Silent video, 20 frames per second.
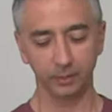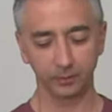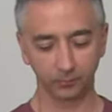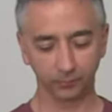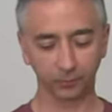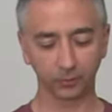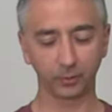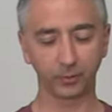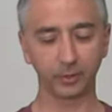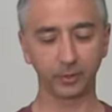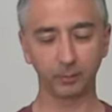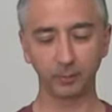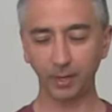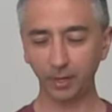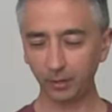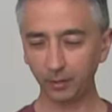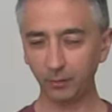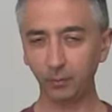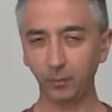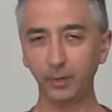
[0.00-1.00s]
for the
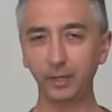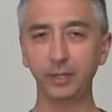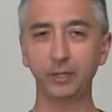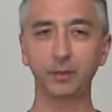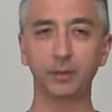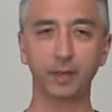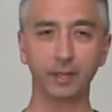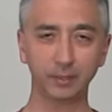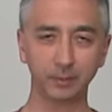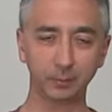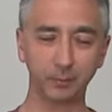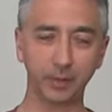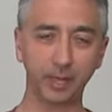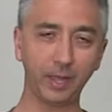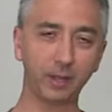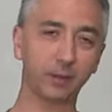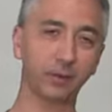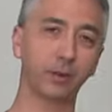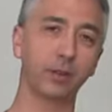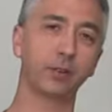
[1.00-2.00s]
amount of weight you have to
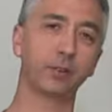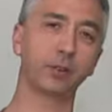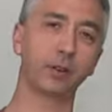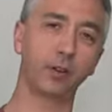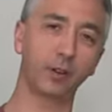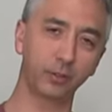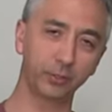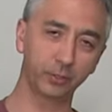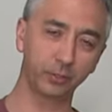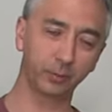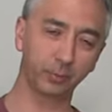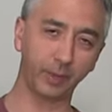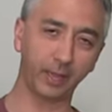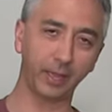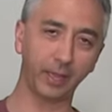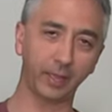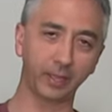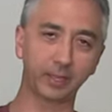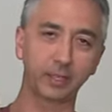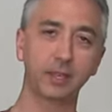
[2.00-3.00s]
pack around on your
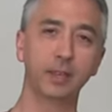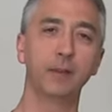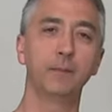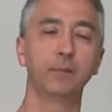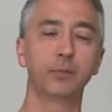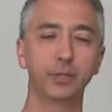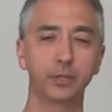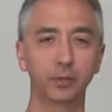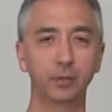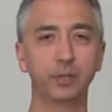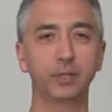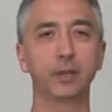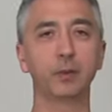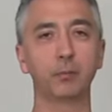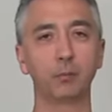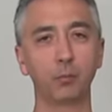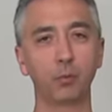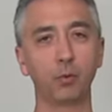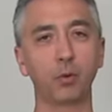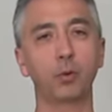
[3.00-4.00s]
back, you'll get
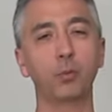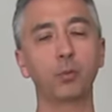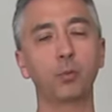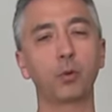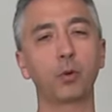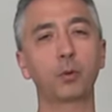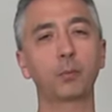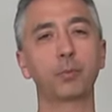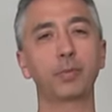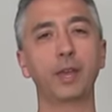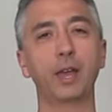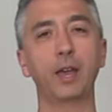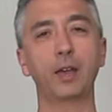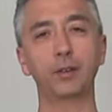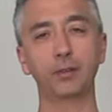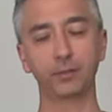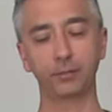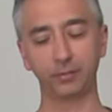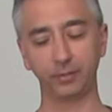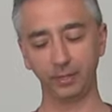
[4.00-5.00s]
more warmth
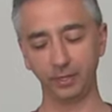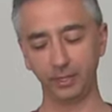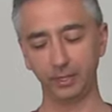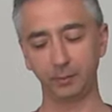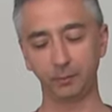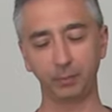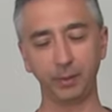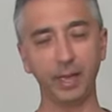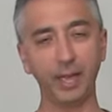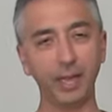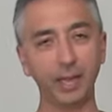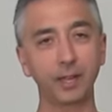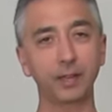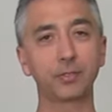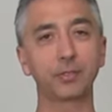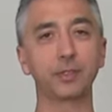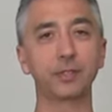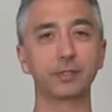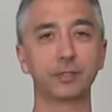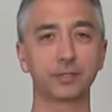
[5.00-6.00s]
out of a bag
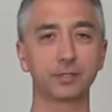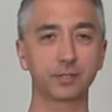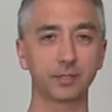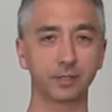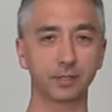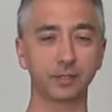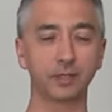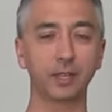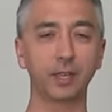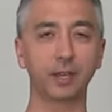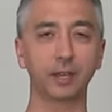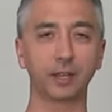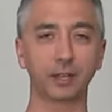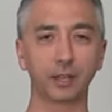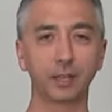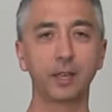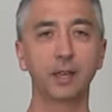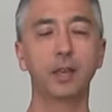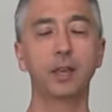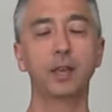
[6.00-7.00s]
than synthetic.